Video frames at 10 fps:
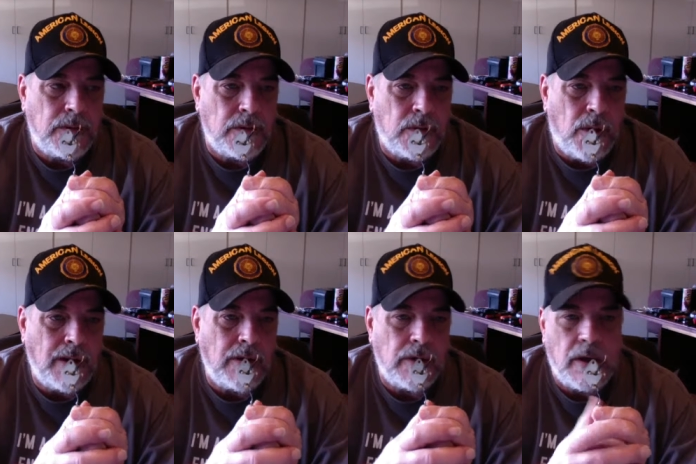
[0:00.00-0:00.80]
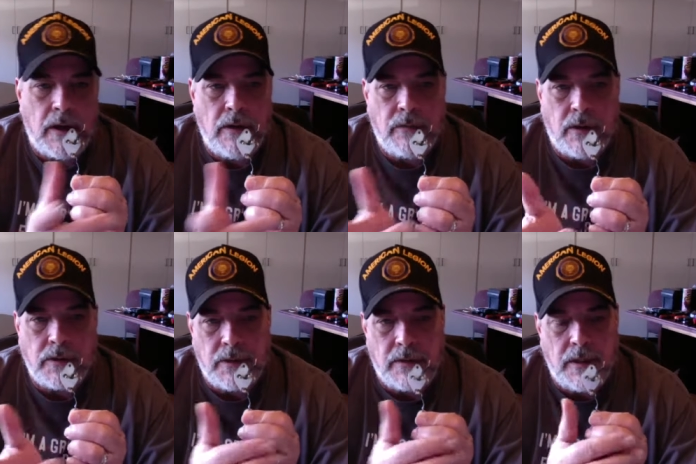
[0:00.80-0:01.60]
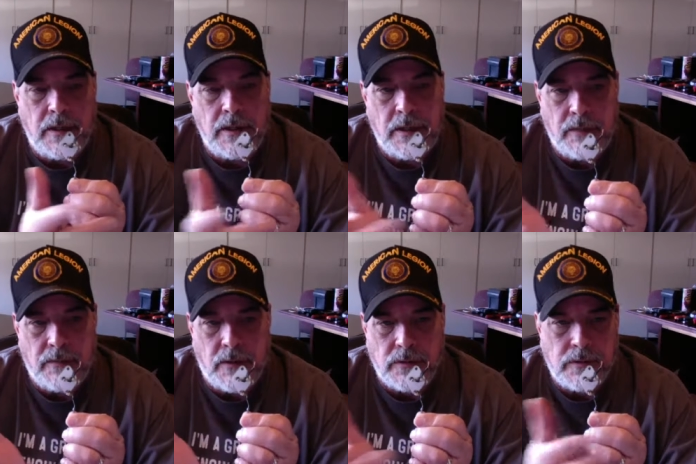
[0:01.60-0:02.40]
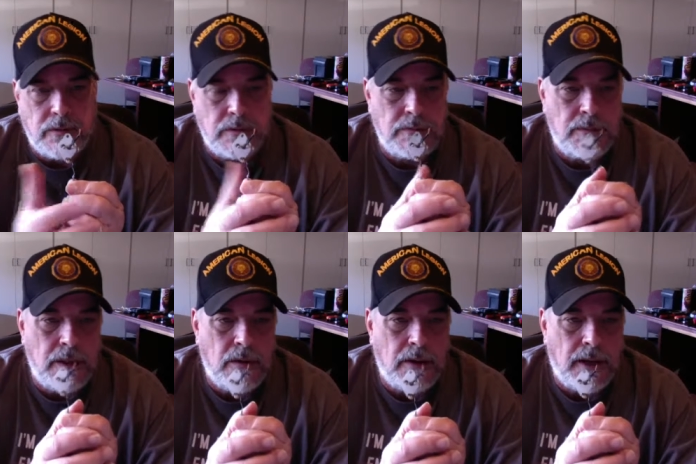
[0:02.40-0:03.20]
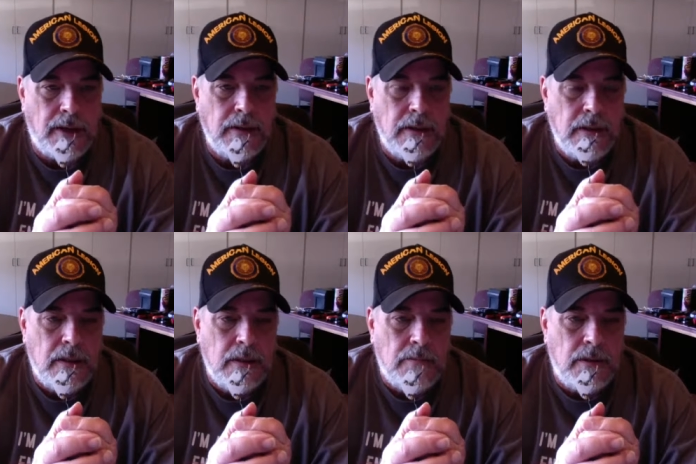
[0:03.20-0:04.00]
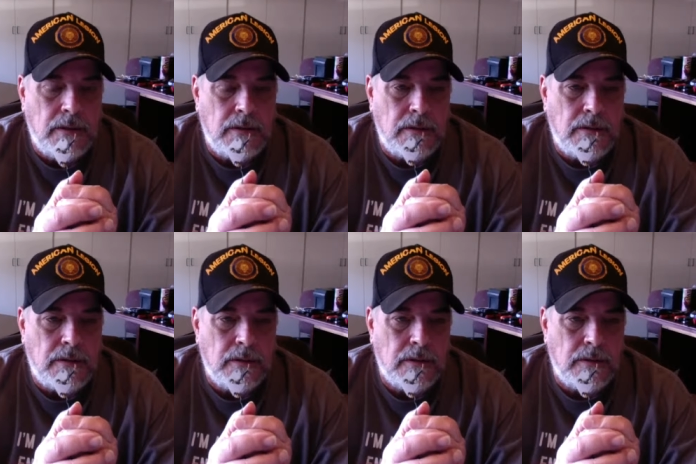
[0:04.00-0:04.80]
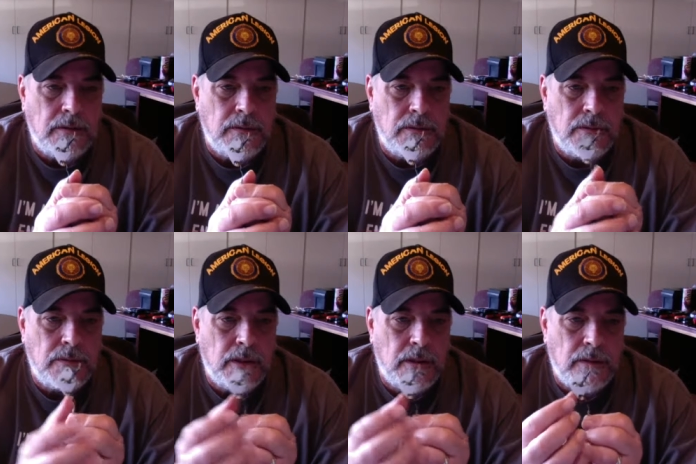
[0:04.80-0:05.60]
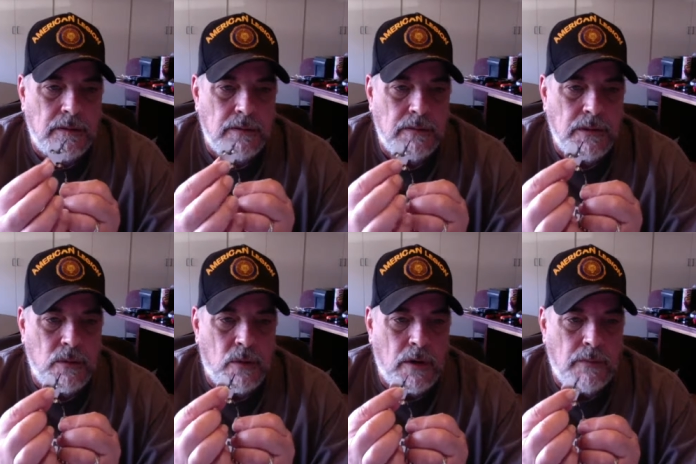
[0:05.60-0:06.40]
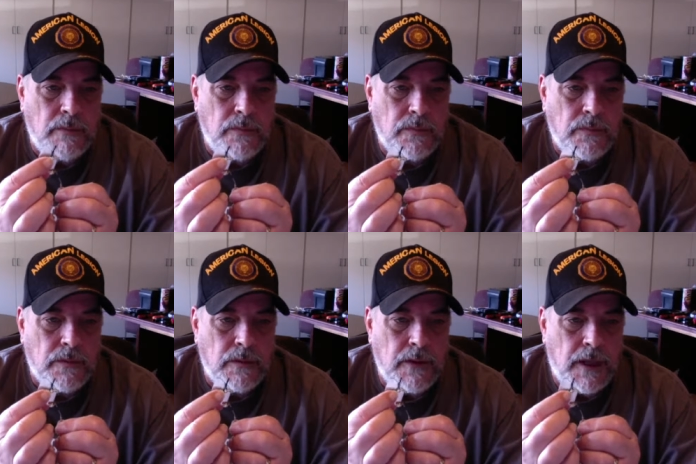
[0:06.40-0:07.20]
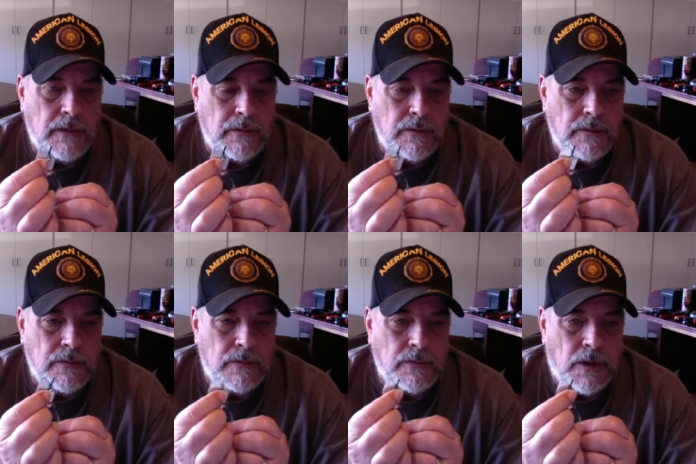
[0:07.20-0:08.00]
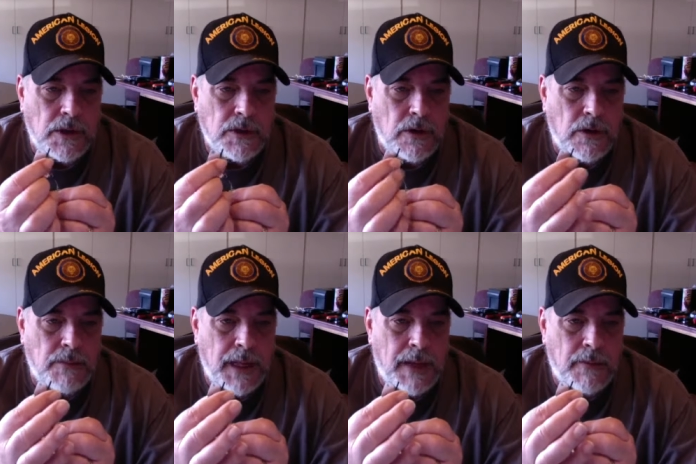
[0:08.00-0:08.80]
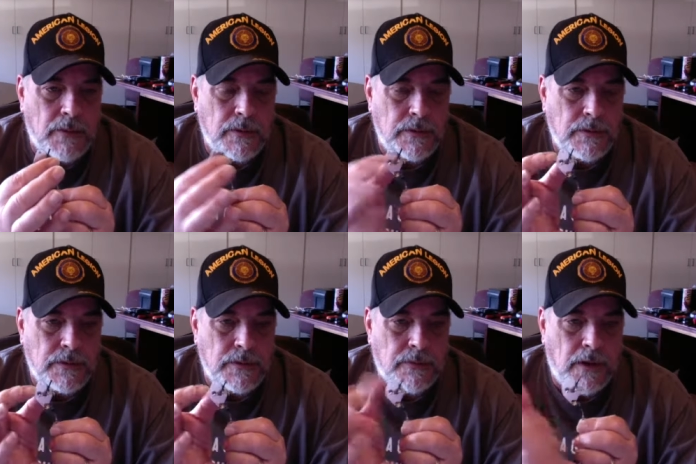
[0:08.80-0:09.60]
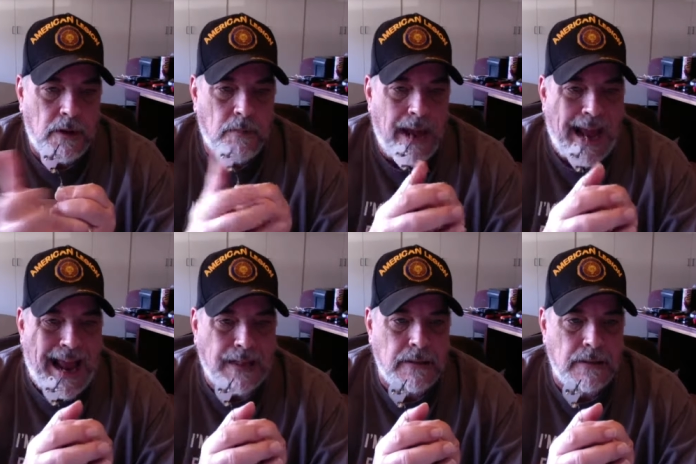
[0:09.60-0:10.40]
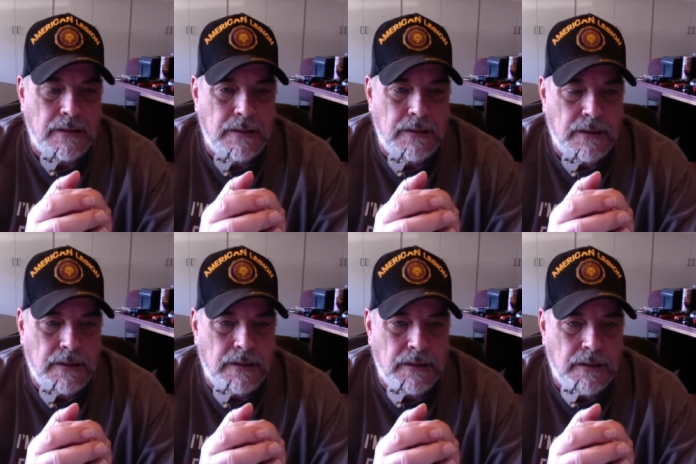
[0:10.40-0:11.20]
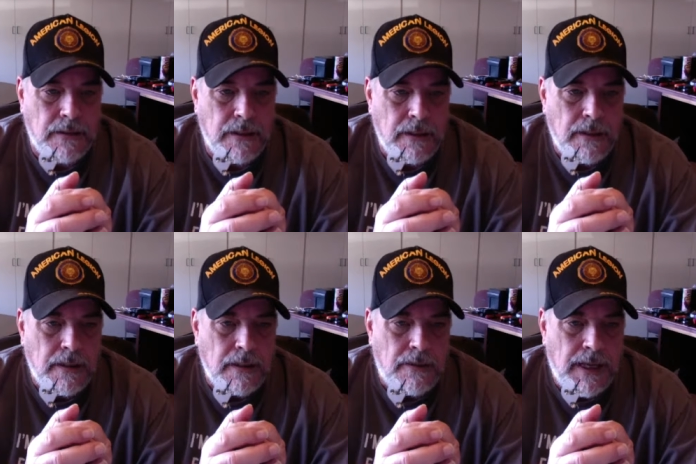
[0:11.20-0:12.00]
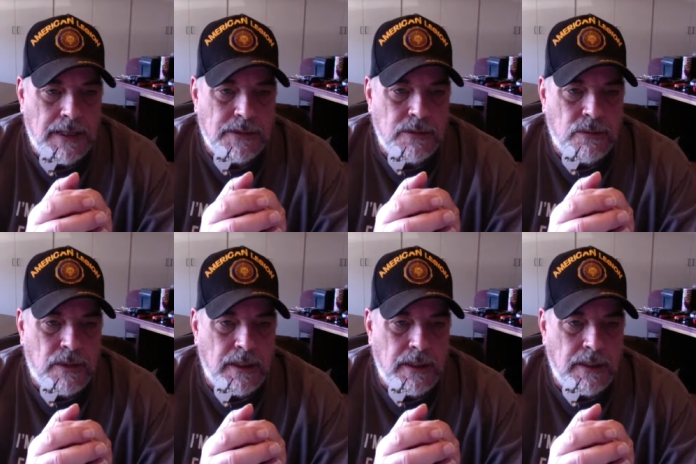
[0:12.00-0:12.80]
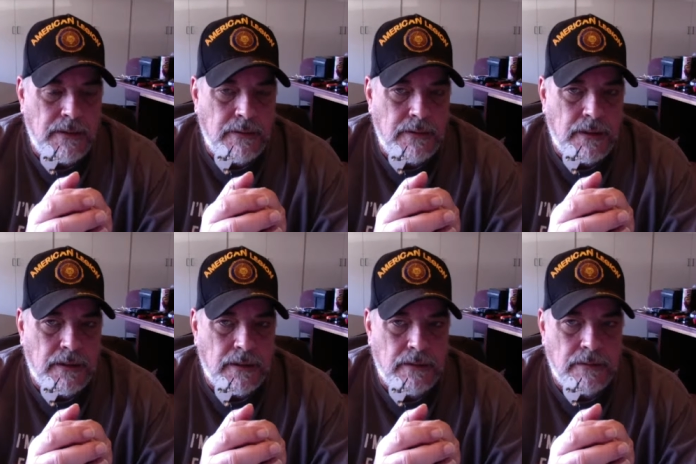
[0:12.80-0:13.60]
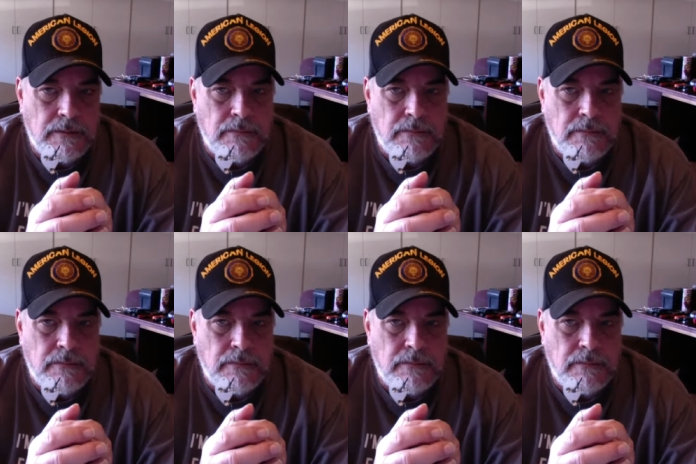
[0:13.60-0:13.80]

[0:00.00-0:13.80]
greater than 100 volts, 110 volts be okay, but you want that reverse current to be able to flow back, and that's the way the